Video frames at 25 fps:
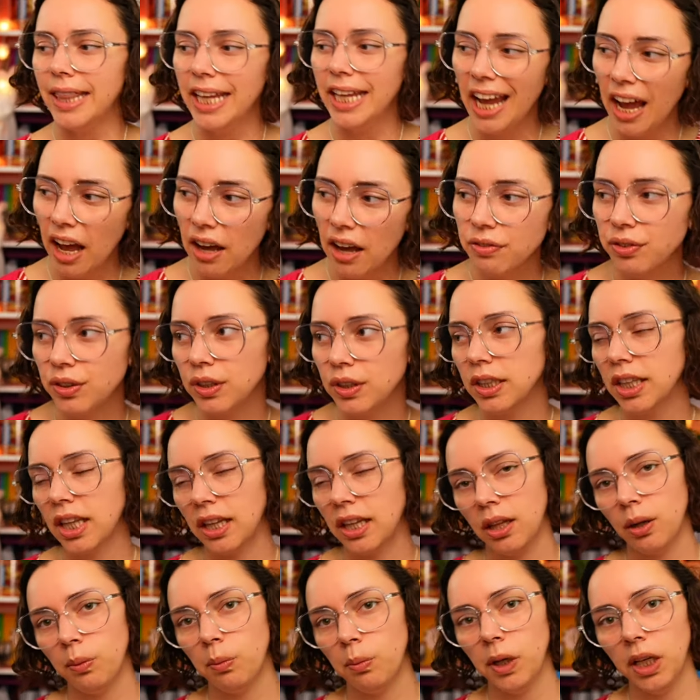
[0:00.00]
the effort
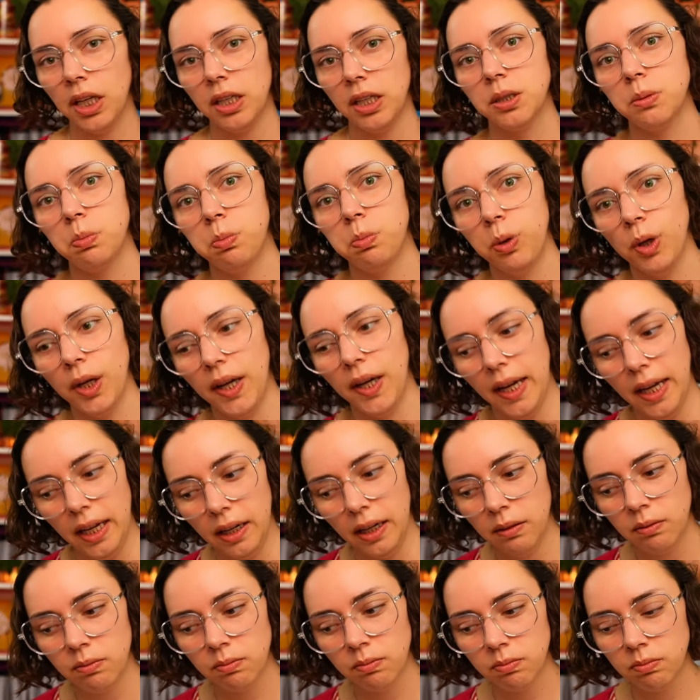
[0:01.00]
that they're willing to put
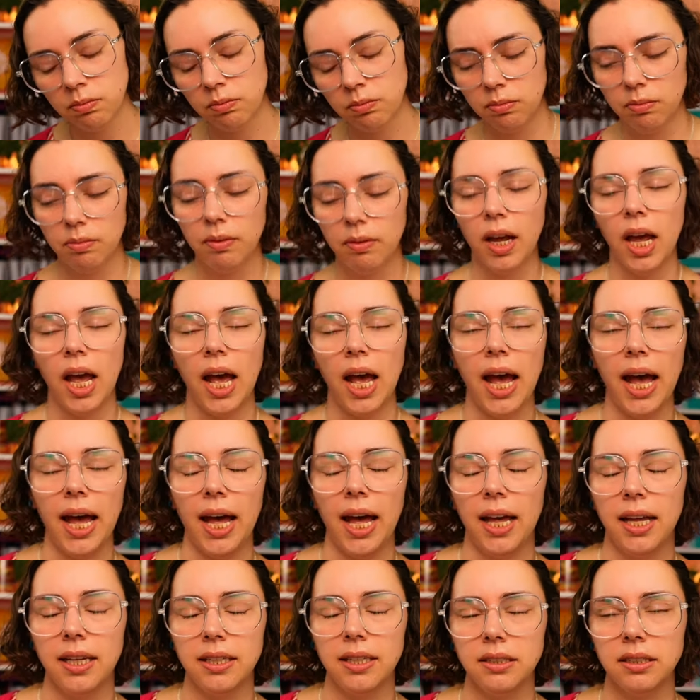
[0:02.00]
in
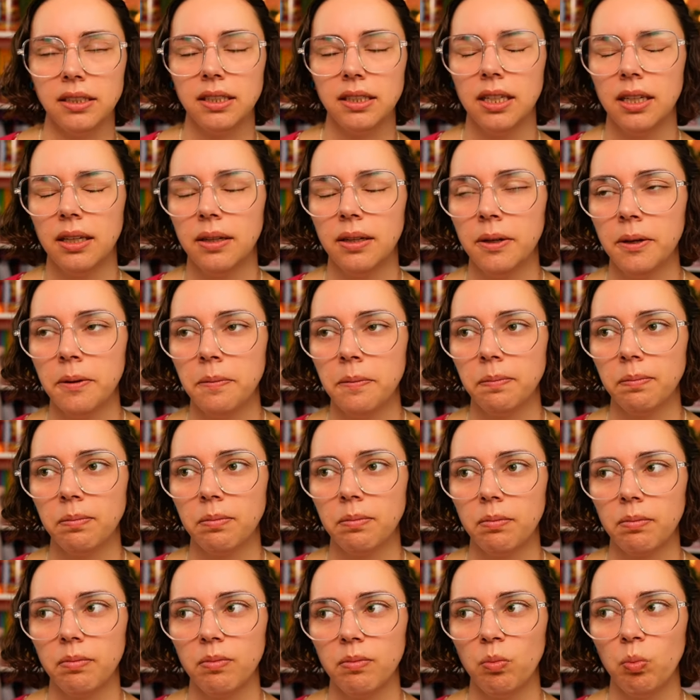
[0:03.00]
and
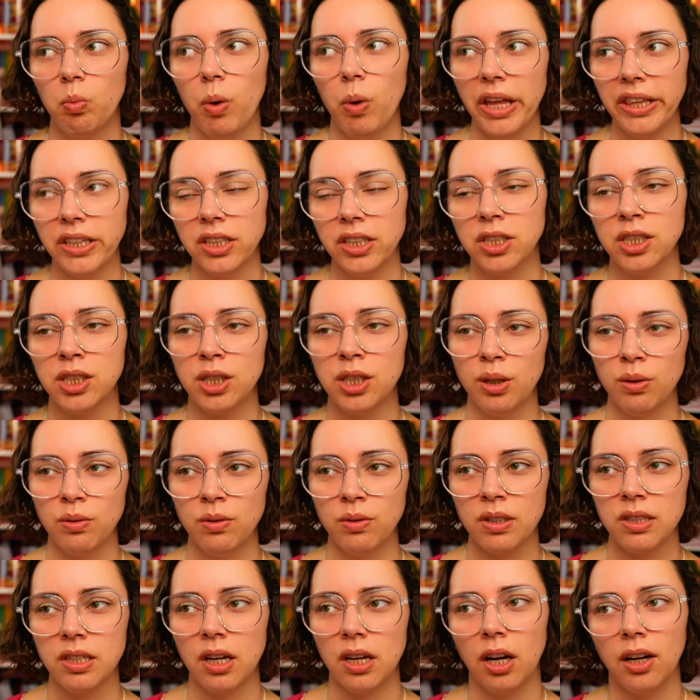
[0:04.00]
whether
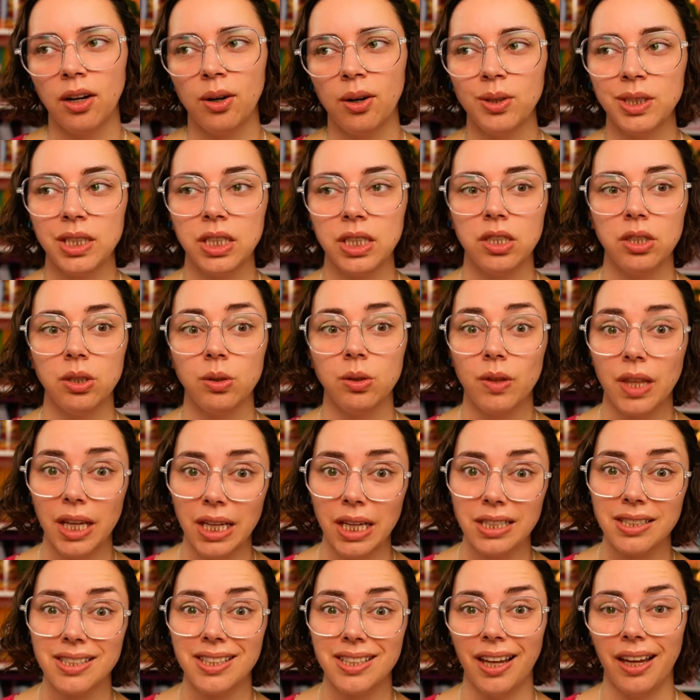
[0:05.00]
students are going to do
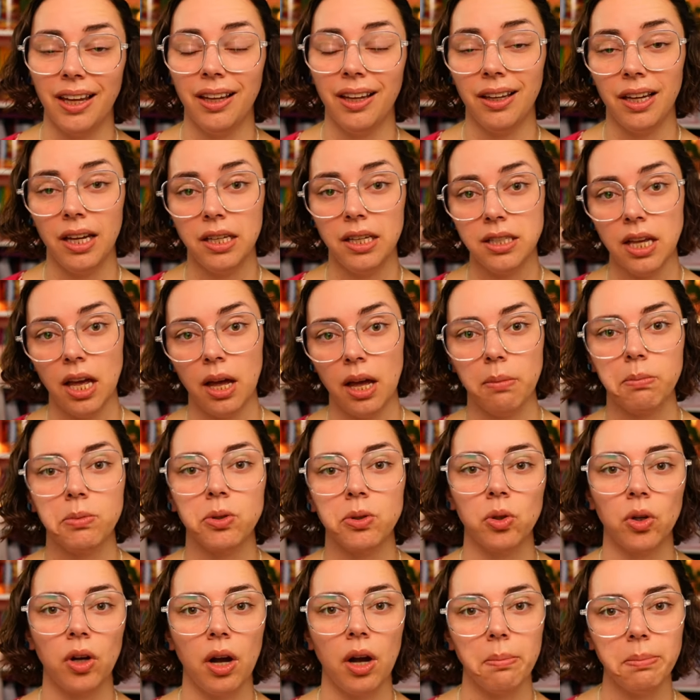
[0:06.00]
things like
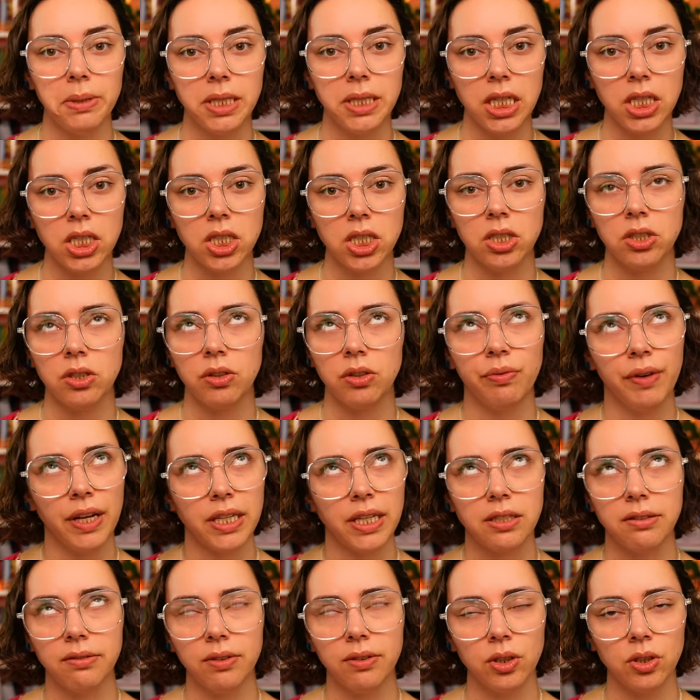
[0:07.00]
exams or competitions or
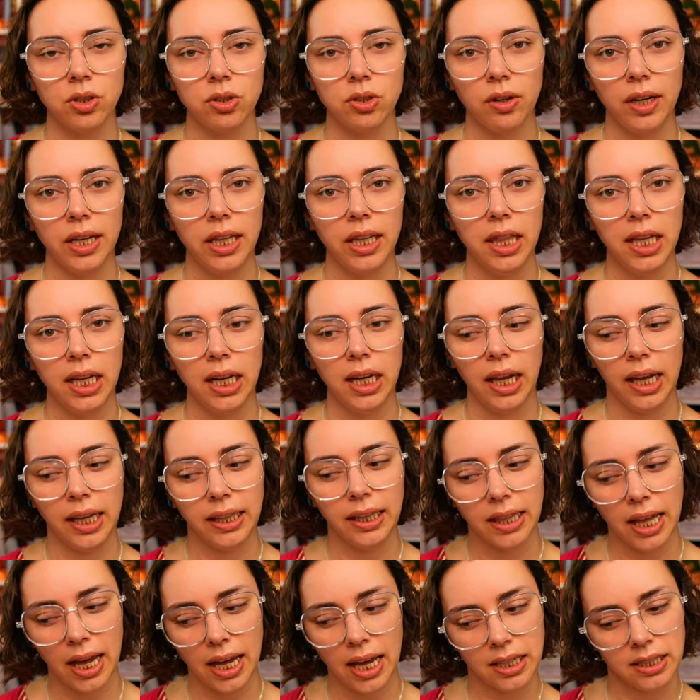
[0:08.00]
festivals or anything
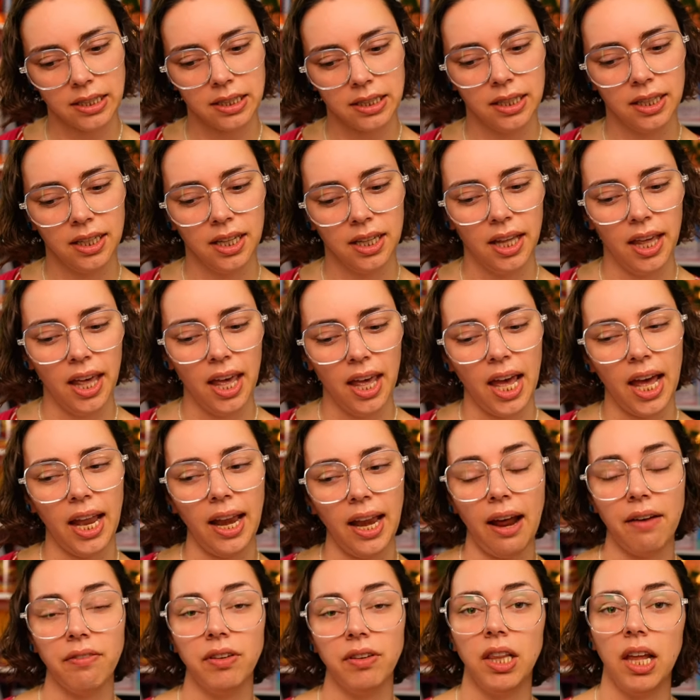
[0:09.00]
like that,
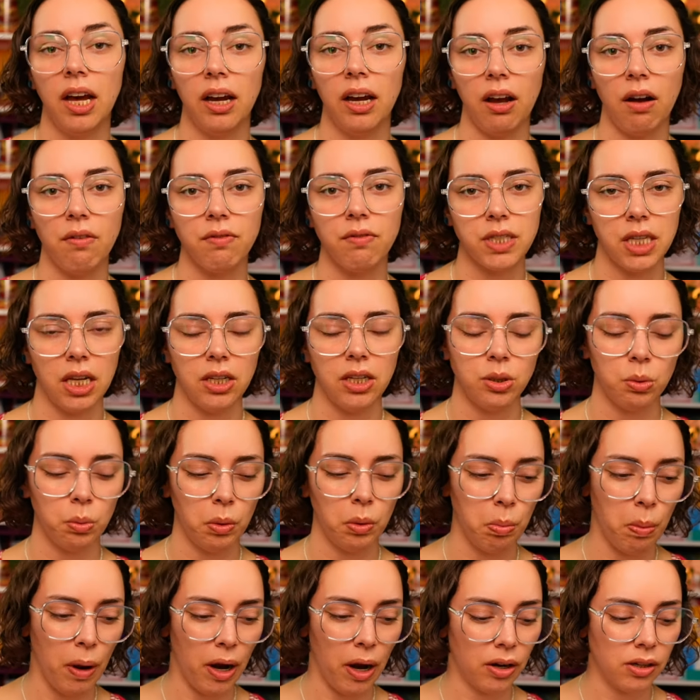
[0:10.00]
and having that conversation
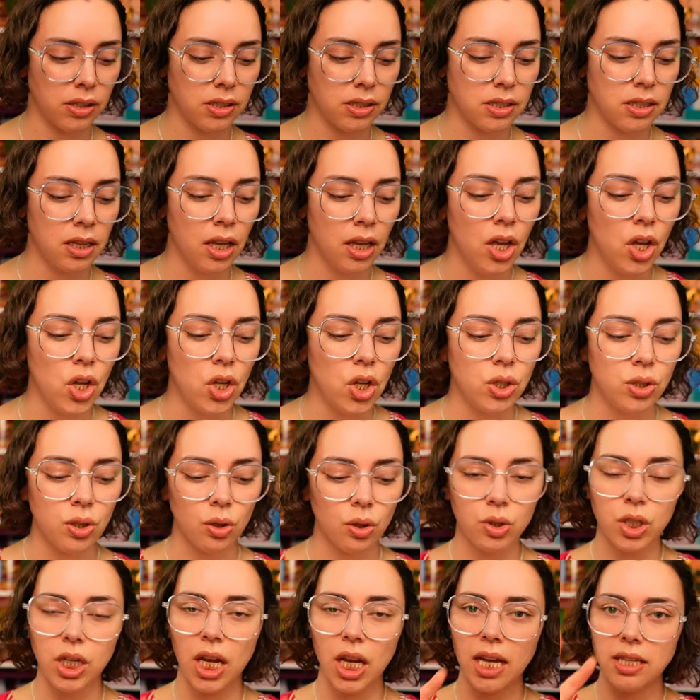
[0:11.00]
with parents.
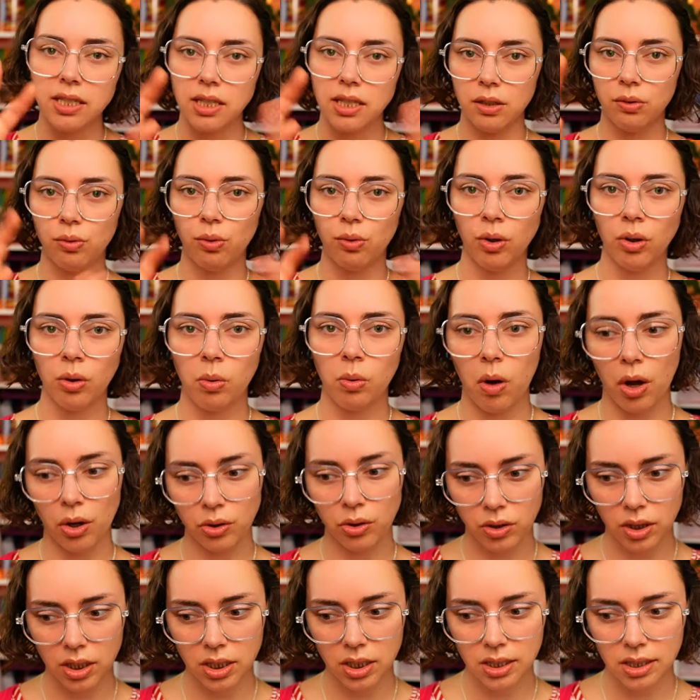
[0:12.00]
So she has these four
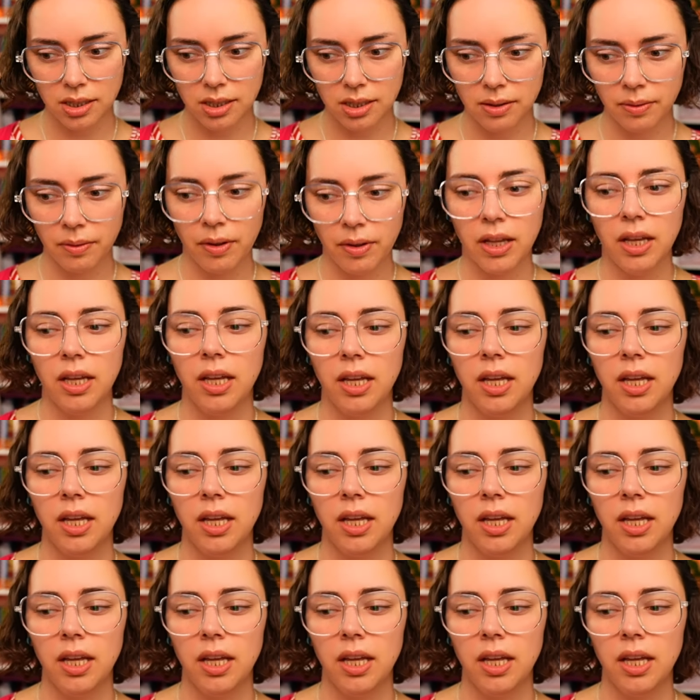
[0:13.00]
quadrants,